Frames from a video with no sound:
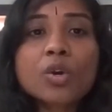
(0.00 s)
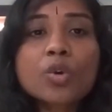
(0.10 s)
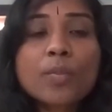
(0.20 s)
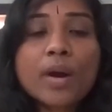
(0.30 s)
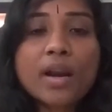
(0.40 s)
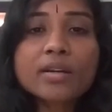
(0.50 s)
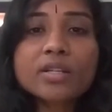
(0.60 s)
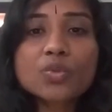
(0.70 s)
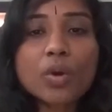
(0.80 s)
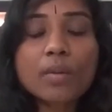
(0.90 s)

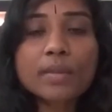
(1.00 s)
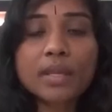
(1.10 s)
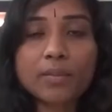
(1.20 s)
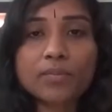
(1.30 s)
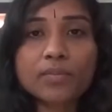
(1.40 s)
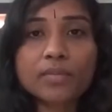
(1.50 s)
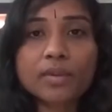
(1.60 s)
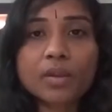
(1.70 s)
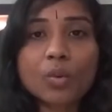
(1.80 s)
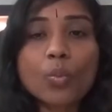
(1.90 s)
Kumaraswamy
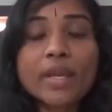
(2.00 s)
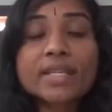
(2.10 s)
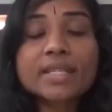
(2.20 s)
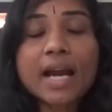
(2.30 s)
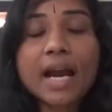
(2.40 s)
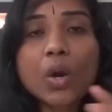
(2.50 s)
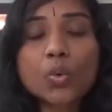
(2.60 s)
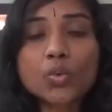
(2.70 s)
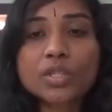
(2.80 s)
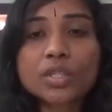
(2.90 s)
went
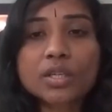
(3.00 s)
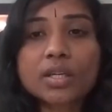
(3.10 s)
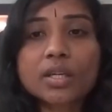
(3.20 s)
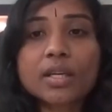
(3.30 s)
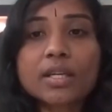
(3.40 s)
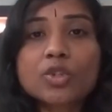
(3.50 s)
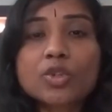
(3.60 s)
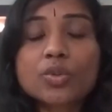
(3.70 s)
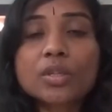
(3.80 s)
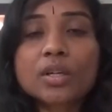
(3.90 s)
out
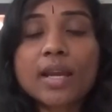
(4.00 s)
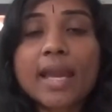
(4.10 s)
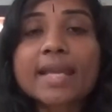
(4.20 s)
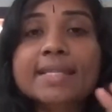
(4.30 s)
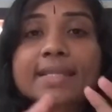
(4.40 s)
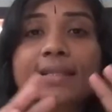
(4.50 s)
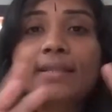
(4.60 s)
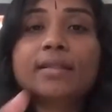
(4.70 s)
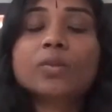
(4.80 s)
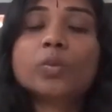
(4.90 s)
into the
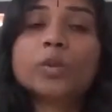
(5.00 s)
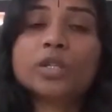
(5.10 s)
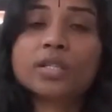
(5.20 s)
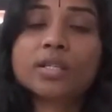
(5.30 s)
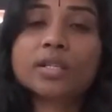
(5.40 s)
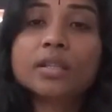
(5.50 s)
external world,